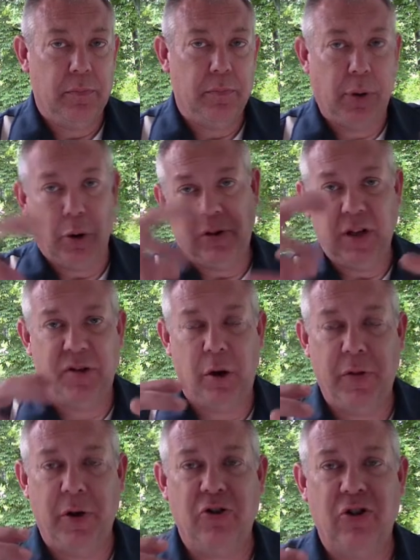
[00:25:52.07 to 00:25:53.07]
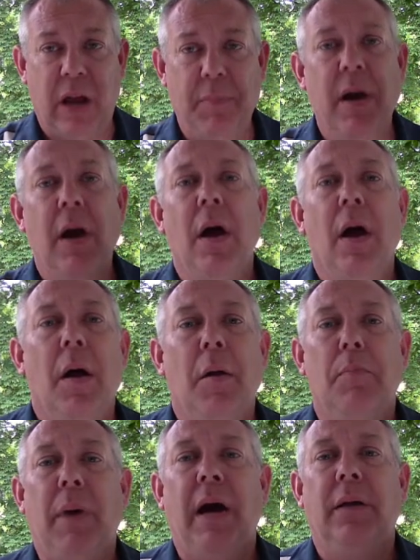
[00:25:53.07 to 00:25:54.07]
proteins hold their shape,
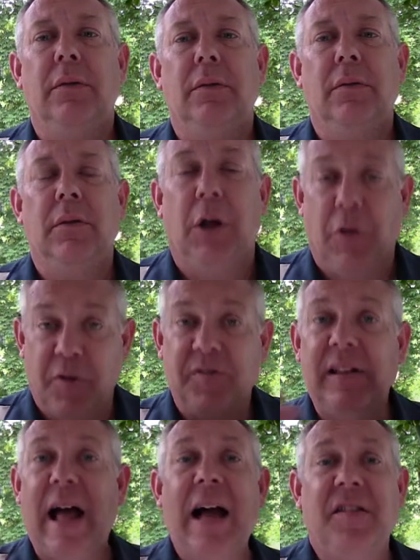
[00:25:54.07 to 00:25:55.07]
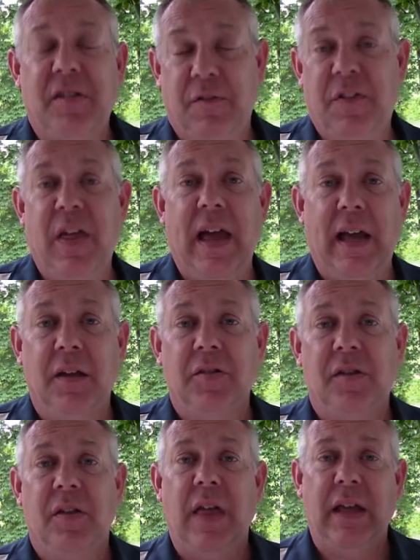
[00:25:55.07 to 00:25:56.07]
but you know there's lots of
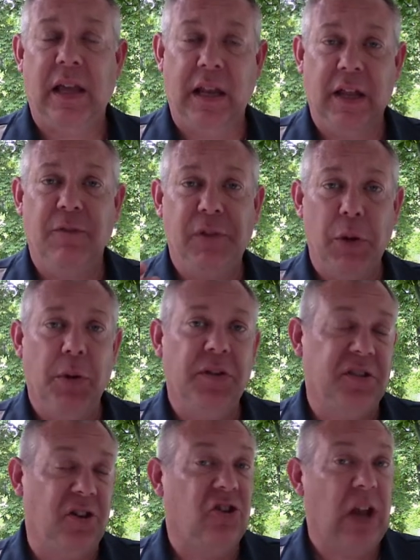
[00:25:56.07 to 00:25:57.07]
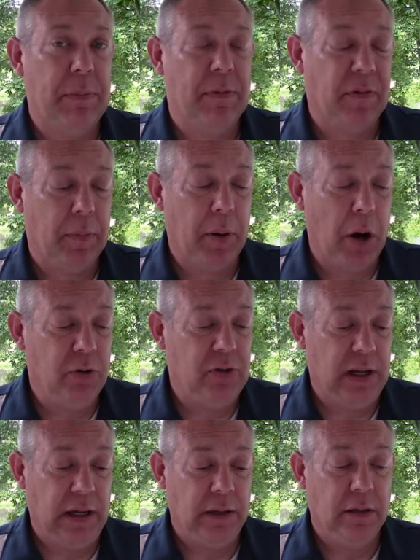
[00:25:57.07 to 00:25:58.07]
things that can influence the shape of a
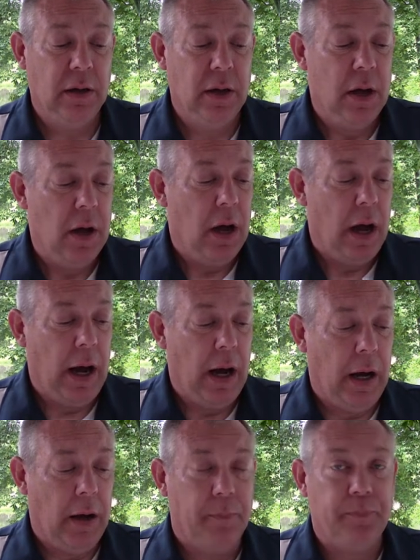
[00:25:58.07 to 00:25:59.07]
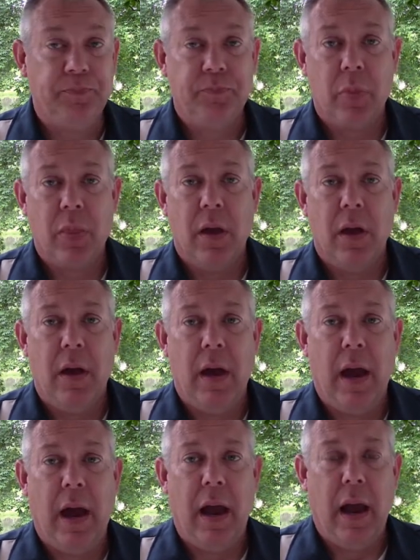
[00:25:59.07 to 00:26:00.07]
protein, um,
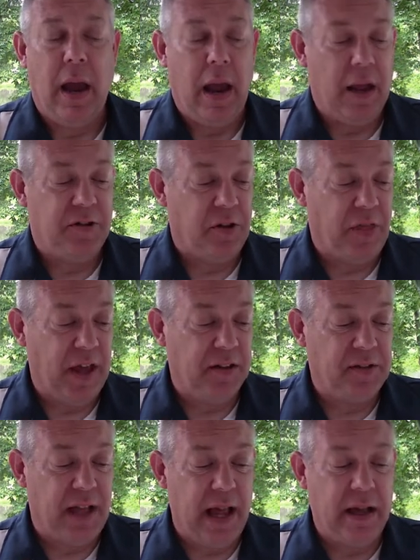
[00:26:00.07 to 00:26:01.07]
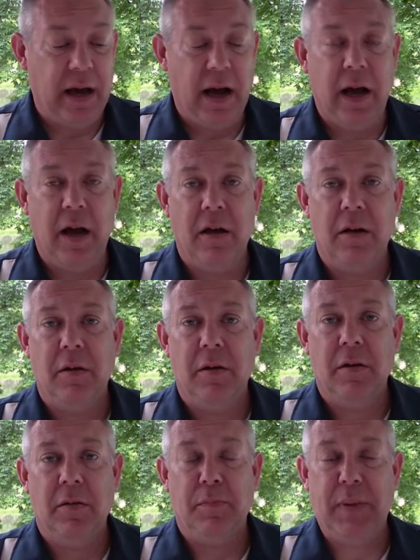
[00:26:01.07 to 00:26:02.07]
and so things like uh,
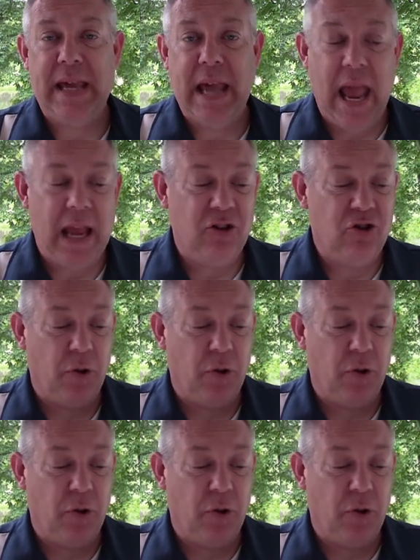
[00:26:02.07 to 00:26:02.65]
pH